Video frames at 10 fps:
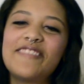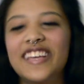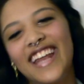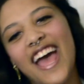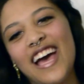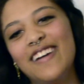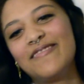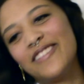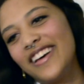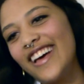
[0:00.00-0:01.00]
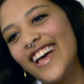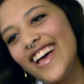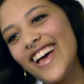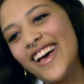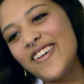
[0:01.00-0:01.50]
if he could have
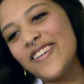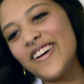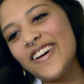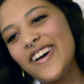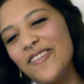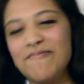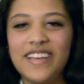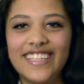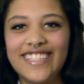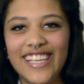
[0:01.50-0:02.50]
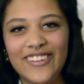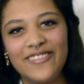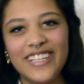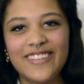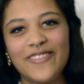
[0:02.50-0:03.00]
a wish, he would
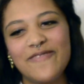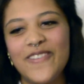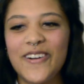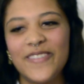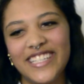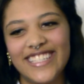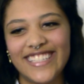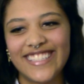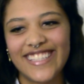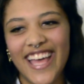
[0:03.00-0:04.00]
wish for more wishes.